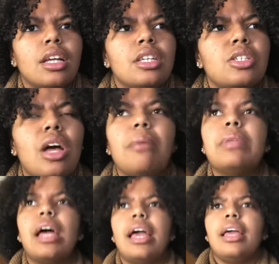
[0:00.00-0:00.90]
So
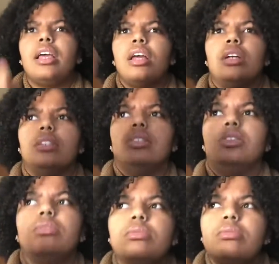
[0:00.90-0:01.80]
I'm like,
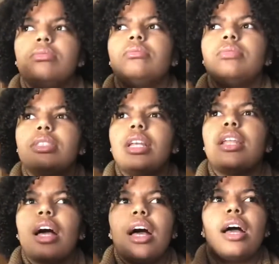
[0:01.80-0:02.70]
June,
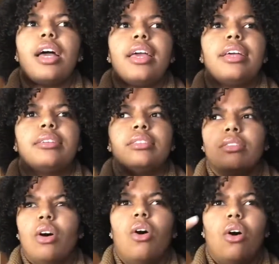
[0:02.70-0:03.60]
July,
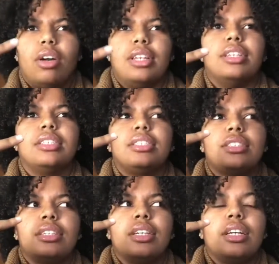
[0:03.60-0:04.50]
August.
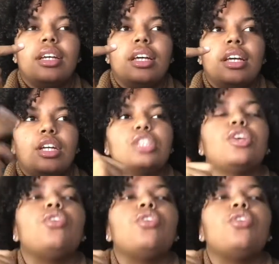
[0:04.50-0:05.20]
So